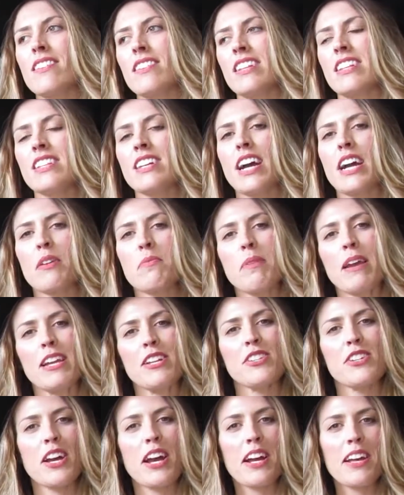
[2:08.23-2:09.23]
an entire
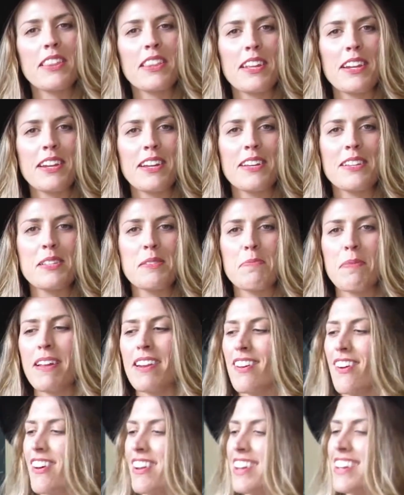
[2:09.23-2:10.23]
paycheck that I
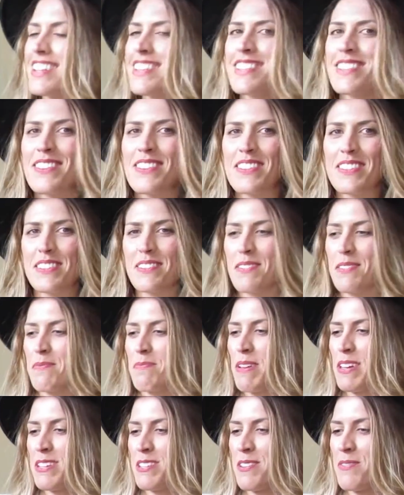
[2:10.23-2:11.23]
spent on it. So it's
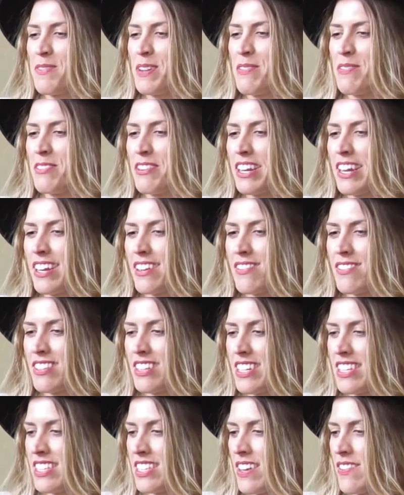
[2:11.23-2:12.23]
special memory. I
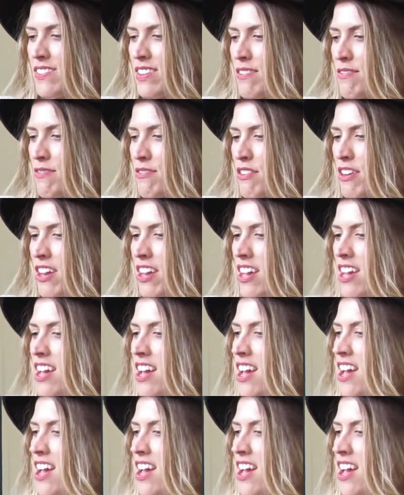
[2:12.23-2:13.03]
really saved up for it.